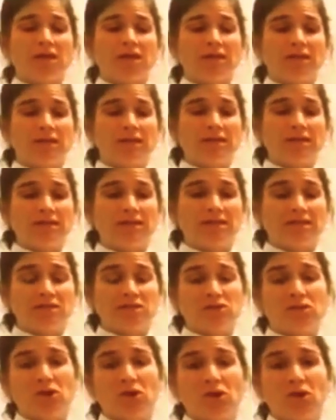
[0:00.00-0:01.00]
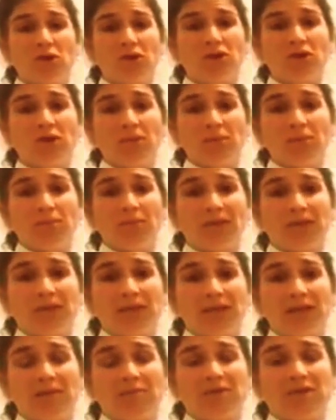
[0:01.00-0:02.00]
This is called
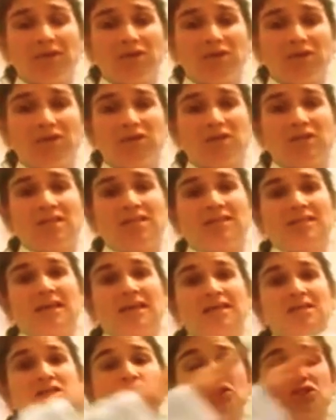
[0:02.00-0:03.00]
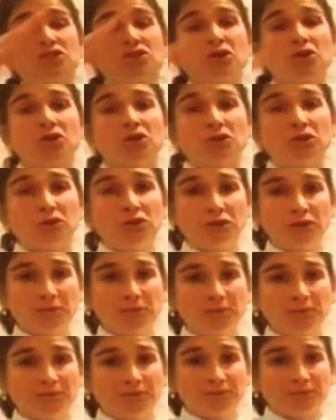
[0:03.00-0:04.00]
mandala because it's a circle